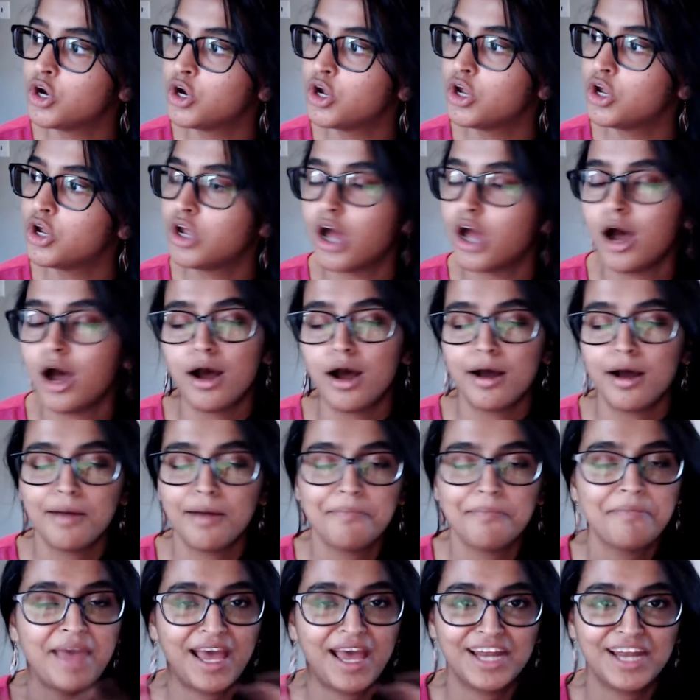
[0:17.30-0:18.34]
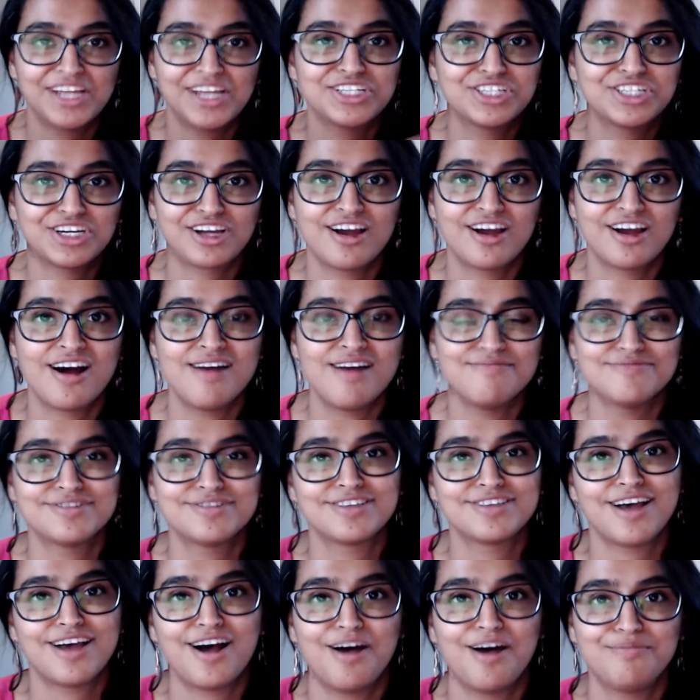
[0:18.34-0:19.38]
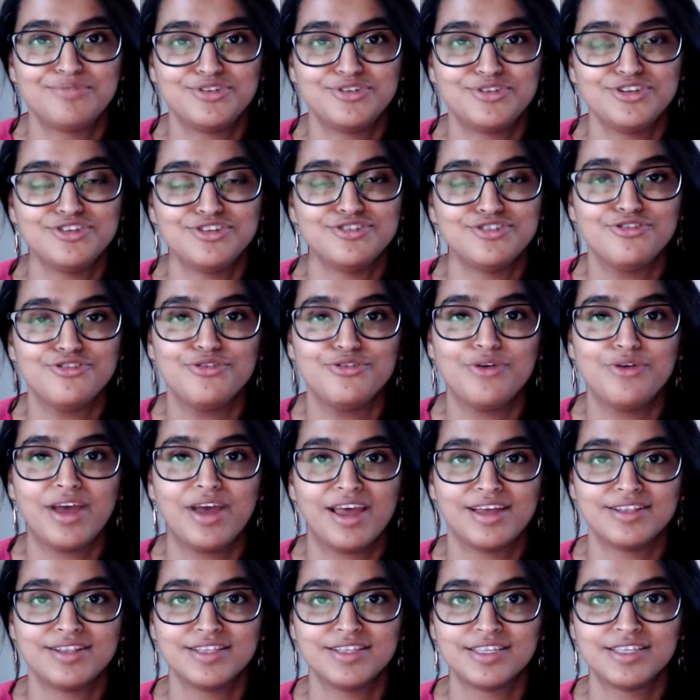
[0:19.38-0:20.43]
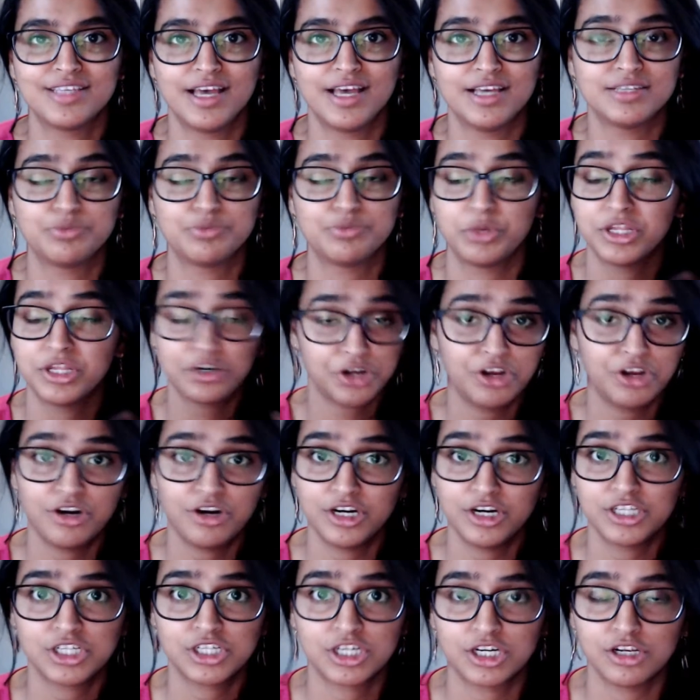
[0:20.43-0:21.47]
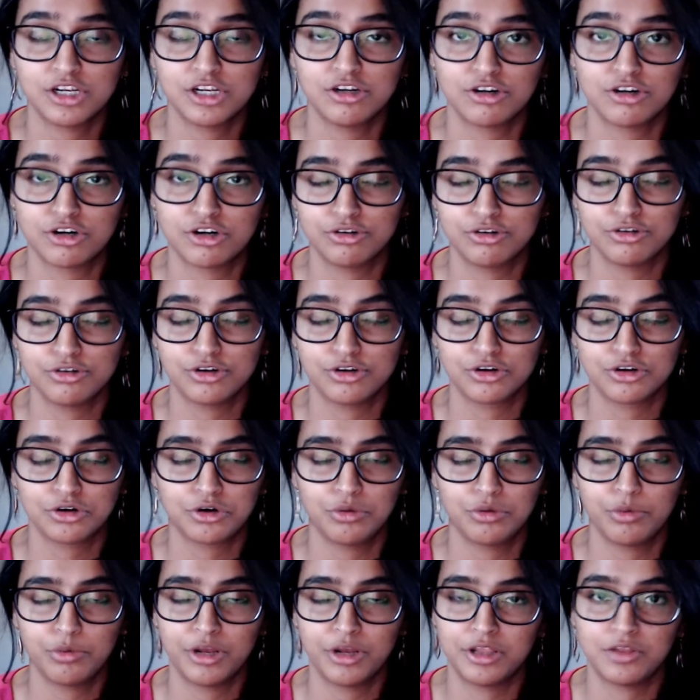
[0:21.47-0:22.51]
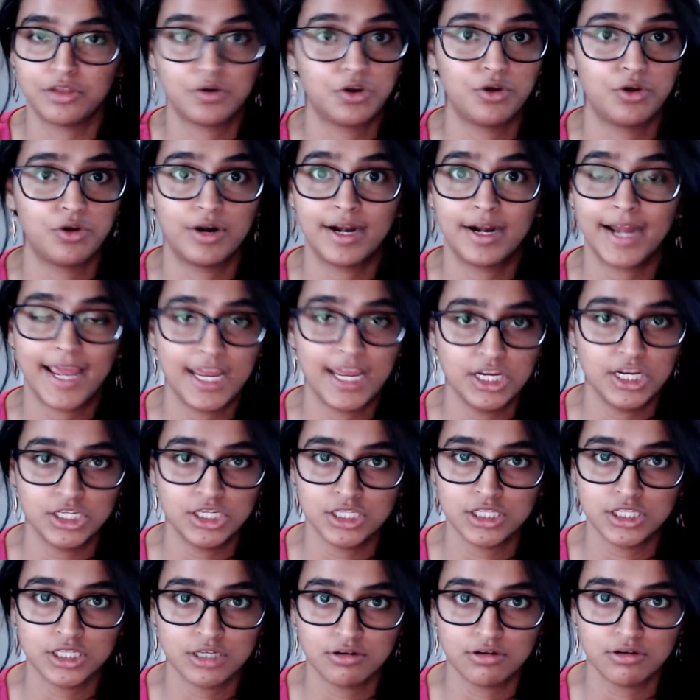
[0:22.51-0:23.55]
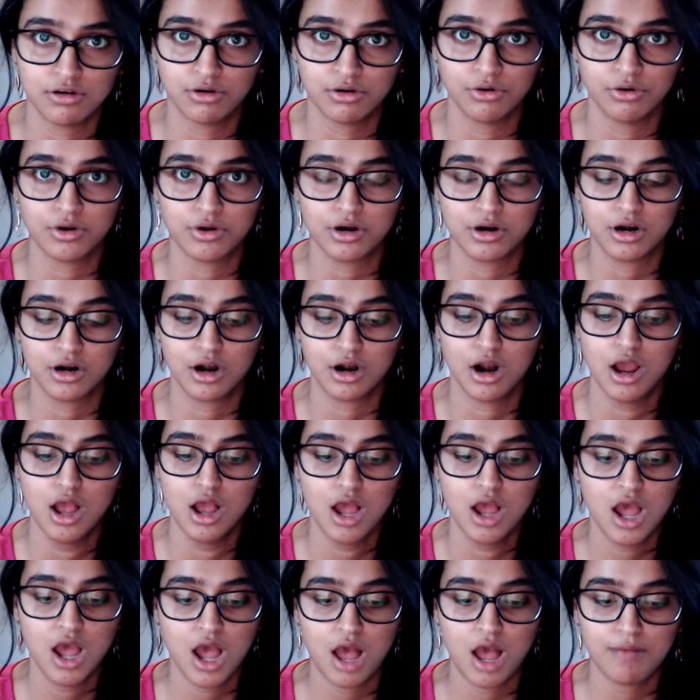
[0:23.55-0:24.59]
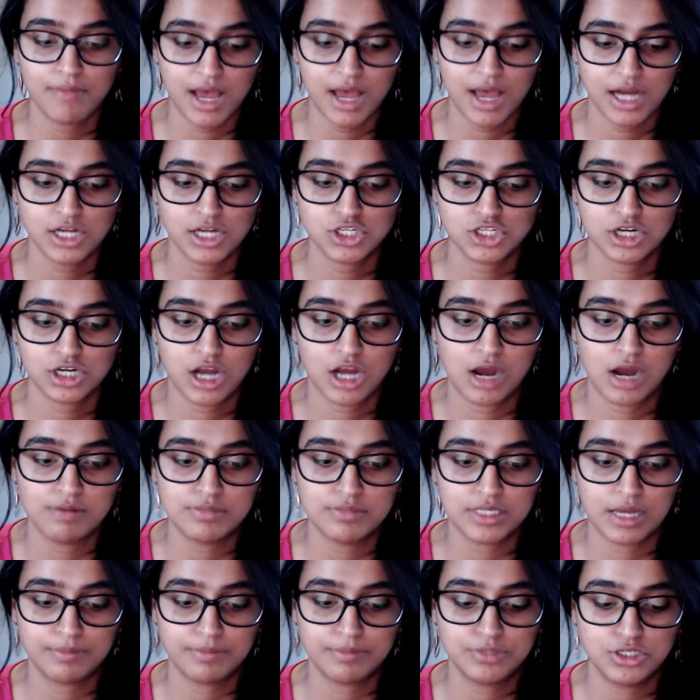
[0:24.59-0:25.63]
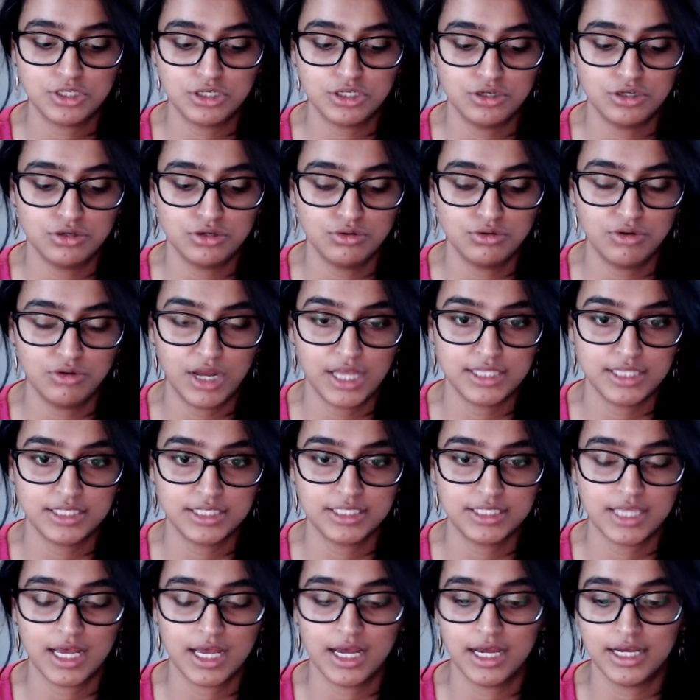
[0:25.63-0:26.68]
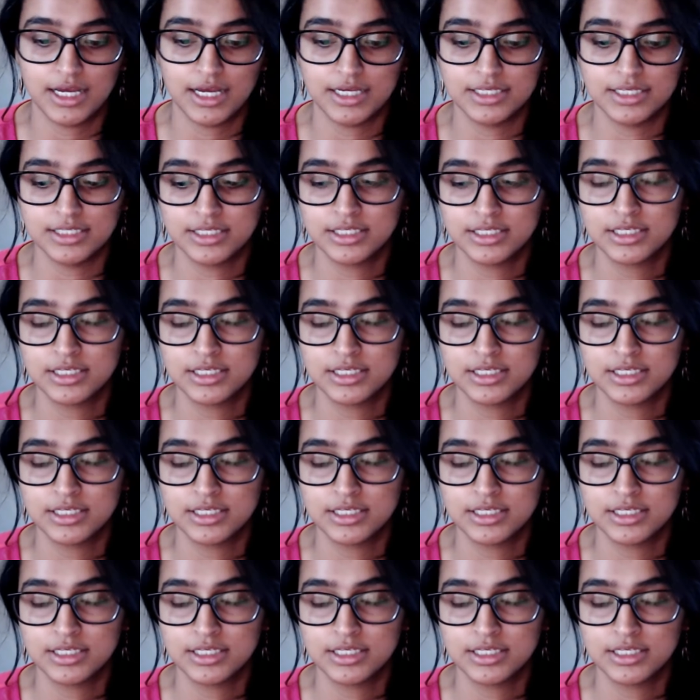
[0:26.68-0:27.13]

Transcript: a manager comes up to you and says, whether you're an internal recruiter or whether you're an agency recruiter, a manager comes up to you and says,